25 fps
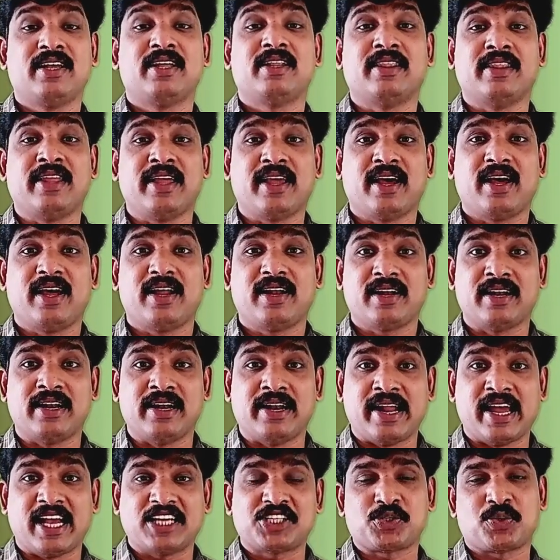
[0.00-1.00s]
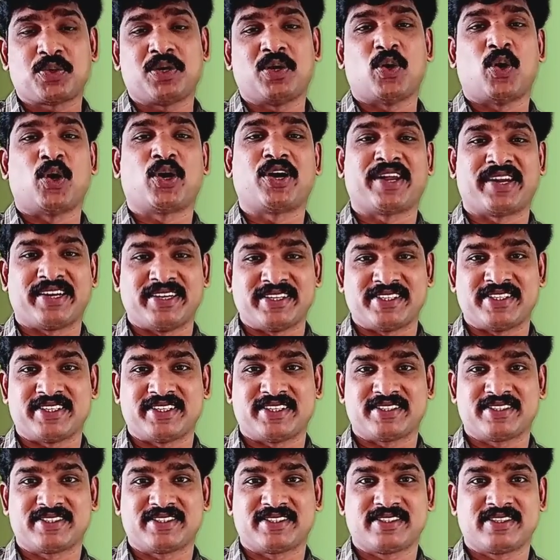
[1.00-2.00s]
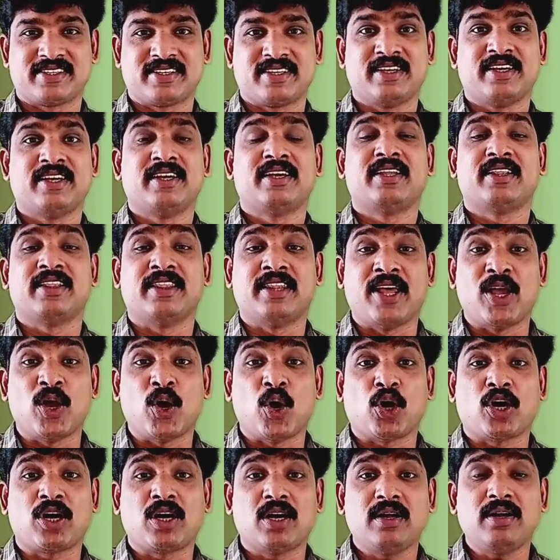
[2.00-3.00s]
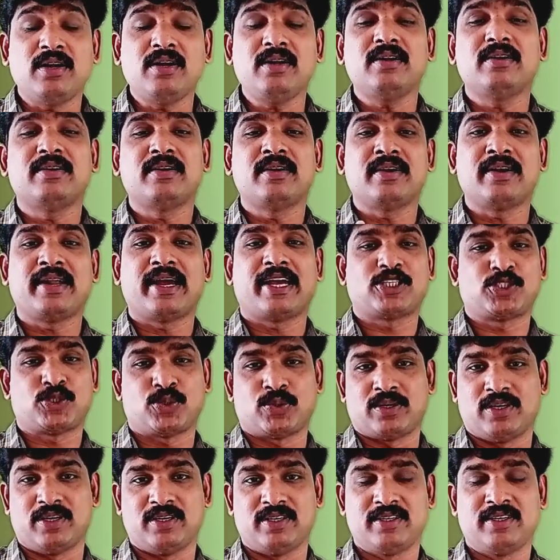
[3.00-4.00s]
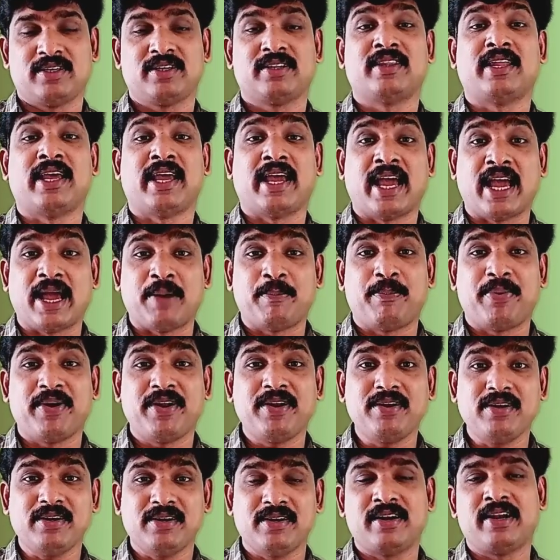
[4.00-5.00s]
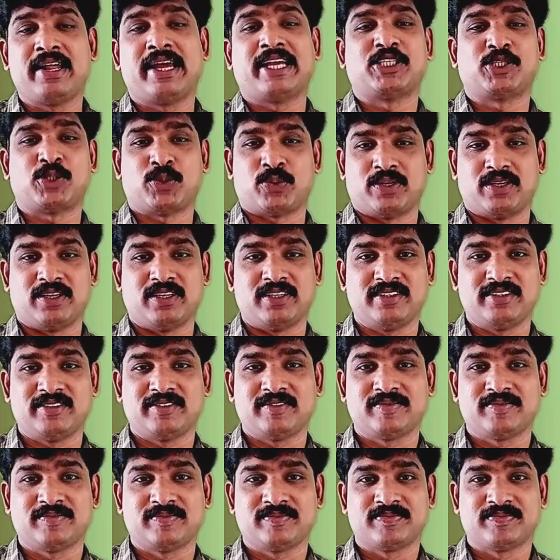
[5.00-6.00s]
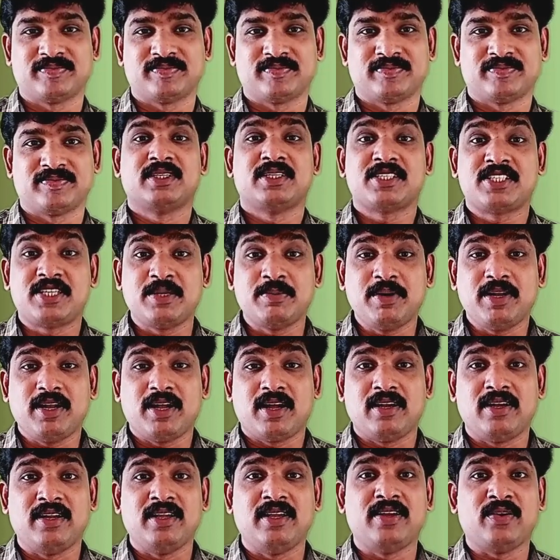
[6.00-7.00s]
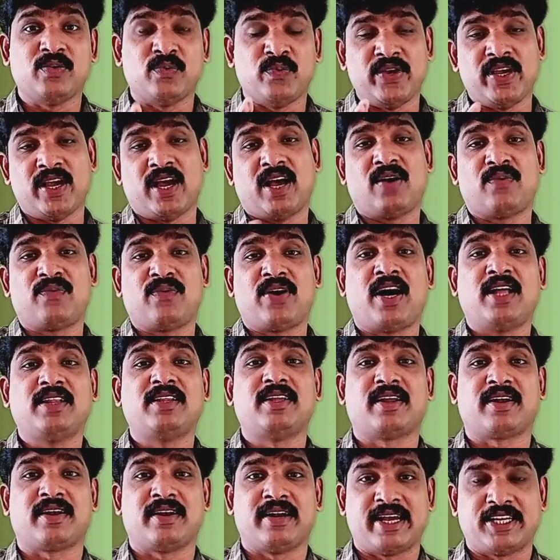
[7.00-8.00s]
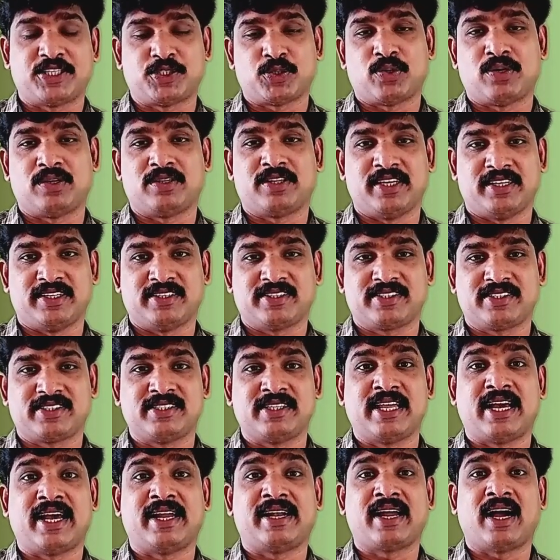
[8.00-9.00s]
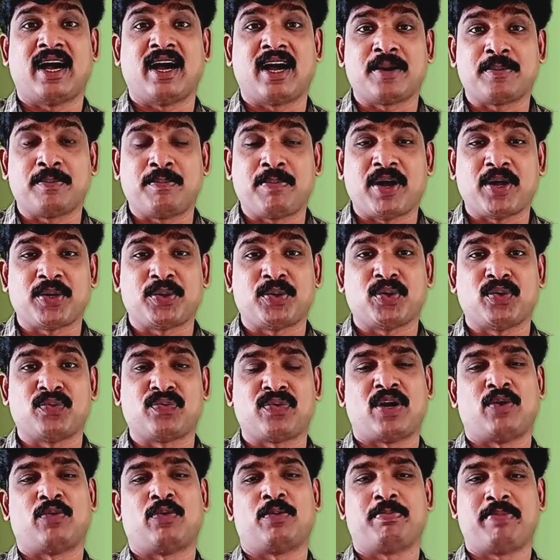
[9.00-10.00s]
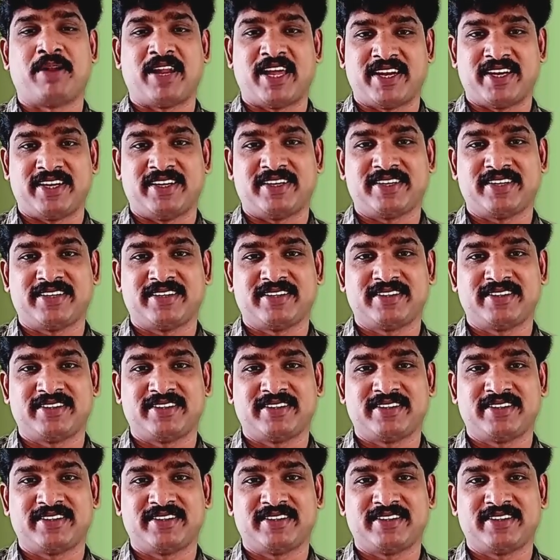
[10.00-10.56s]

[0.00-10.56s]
They are natural occurrences. They occur naturally. They happen naturally. Similarly, we have other natural things that are part of our planet.